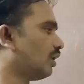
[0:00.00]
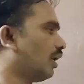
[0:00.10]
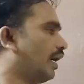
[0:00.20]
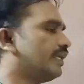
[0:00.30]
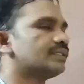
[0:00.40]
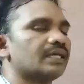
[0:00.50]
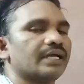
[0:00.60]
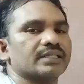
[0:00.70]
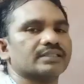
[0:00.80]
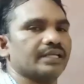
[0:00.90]
I saw
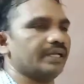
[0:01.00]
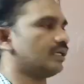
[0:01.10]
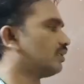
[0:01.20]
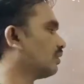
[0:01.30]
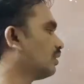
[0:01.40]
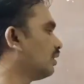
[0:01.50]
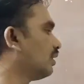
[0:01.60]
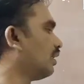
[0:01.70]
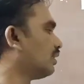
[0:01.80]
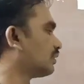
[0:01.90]
a snake.
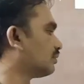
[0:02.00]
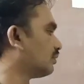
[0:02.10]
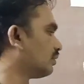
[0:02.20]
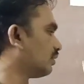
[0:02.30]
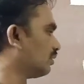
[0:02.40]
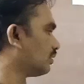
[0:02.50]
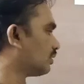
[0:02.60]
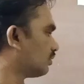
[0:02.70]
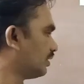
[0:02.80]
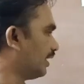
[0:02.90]

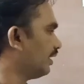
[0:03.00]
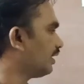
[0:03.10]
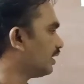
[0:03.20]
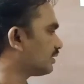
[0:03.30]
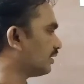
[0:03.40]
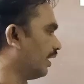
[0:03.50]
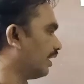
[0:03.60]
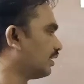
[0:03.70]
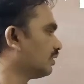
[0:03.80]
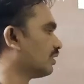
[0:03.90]
Seeing a
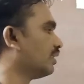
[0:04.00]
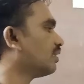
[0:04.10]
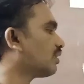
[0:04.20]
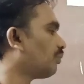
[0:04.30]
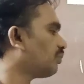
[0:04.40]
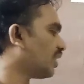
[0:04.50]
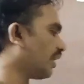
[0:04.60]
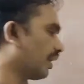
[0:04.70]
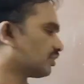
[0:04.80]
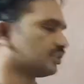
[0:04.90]
snake is an interrupted
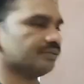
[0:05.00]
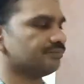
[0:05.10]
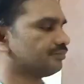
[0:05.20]
action.